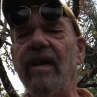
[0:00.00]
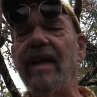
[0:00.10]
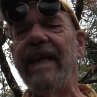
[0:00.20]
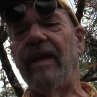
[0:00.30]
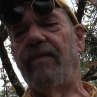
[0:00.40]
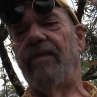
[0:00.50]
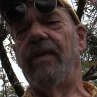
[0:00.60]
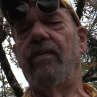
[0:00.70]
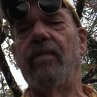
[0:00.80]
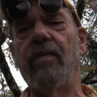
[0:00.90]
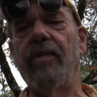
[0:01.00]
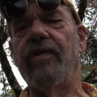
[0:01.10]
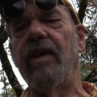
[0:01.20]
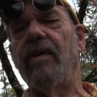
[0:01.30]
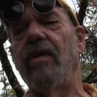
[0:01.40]
leaf
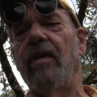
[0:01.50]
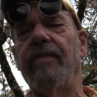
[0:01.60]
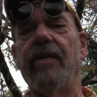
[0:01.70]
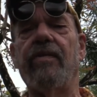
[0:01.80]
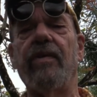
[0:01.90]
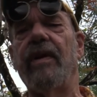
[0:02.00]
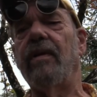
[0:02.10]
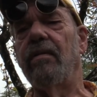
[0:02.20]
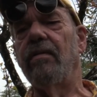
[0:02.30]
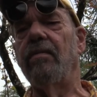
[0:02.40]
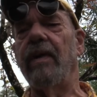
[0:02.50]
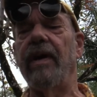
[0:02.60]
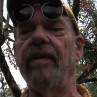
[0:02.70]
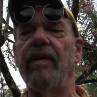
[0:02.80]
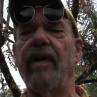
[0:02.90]
was eaten off the tree by
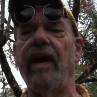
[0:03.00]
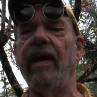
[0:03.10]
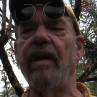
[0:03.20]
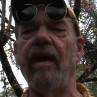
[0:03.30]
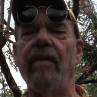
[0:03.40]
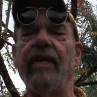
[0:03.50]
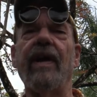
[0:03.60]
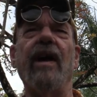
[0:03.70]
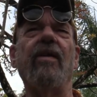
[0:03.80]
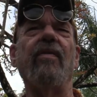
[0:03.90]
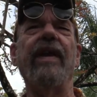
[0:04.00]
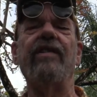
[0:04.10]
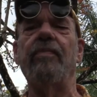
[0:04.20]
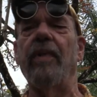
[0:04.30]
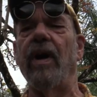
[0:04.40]
the dang avocado
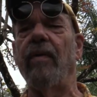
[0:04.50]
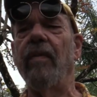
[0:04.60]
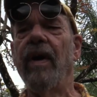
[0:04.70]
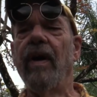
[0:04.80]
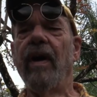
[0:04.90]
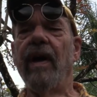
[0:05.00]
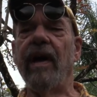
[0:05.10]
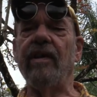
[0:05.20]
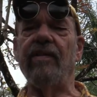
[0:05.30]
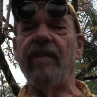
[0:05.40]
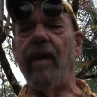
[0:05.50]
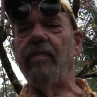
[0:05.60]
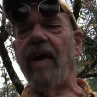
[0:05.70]
lace bug. At the same